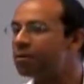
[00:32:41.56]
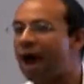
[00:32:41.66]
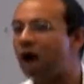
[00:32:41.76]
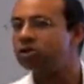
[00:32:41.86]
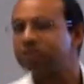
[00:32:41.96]

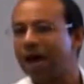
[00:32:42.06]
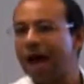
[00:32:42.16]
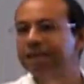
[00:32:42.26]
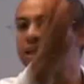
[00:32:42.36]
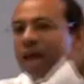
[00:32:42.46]
outside
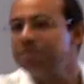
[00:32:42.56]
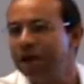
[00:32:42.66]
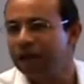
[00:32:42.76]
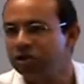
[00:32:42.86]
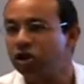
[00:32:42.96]
came in
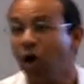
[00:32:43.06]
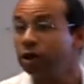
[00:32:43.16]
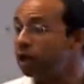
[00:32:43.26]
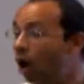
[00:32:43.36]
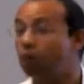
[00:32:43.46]
and
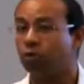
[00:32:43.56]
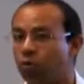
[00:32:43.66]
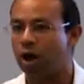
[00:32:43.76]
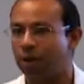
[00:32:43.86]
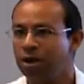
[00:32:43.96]
totally
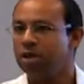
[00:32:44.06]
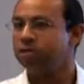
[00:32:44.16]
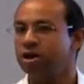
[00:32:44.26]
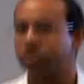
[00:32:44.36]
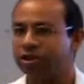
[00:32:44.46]
overwhelmed
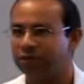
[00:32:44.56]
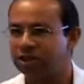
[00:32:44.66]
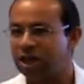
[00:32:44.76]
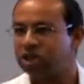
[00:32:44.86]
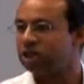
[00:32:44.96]
their
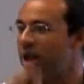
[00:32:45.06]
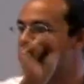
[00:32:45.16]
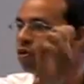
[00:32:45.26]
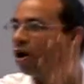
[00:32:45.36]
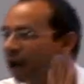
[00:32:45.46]
civilization and
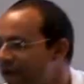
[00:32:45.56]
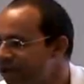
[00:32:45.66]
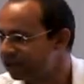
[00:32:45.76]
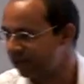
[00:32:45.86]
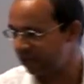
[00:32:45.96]
brought
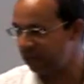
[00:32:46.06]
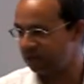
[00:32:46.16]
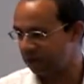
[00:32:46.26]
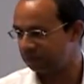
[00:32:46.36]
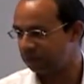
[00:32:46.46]
everything in
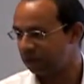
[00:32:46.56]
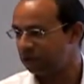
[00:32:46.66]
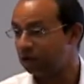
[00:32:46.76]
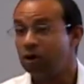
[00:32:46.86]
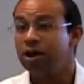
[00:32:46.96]
them.
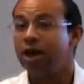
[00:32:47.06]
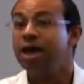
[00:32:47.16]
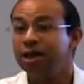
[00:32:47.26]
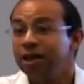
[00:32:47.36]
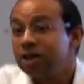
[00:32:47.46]

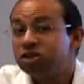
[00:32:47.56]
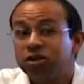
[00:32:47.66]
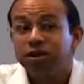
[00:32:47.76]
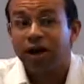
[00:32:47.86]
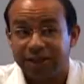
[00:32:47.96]
It is
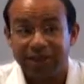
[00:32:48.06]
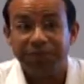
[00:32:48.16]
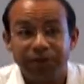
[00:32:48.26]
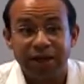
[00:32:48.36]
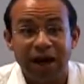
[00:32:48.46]

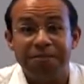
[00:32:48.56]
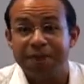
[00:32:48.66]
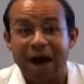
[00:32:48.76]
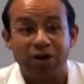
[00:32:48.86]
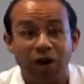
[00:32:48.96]
simply a
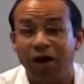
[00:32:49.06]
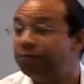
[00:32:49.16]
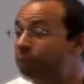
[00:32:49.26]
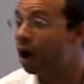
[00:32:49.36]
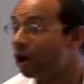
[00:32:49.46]
matter of
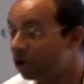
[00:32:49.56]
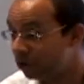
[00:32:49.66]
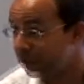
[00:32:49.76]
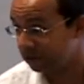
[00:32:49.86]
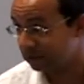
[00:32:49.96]

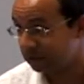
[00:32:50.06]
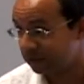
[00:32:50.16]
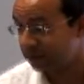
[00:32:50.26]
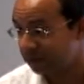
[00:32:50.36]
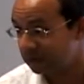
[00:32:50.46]
borrowing,
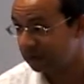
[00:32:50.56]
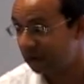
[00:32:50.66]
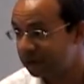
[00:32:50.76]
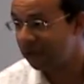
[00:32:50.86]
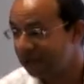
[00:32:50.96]

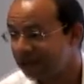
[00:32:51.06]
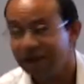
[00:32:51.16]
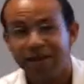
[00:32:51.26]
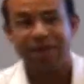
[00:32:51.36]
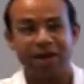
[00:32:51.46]
okay,
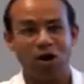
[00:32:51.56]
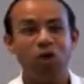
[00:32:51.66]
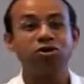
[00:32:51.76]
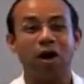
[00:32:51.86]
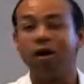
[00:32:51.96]
that goes
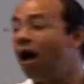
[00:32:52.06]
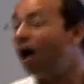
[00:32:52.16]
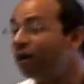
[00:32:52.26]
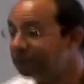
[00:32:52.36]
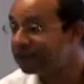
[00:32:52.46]
on
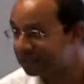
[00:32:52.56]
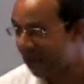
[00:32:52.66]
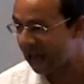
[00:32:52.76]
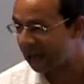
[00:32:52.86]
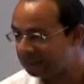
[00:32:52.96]
all of the
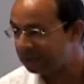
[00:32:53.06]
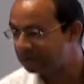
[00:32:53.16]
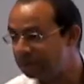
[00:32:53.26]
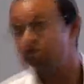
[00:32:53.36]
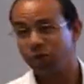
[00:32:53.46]
time between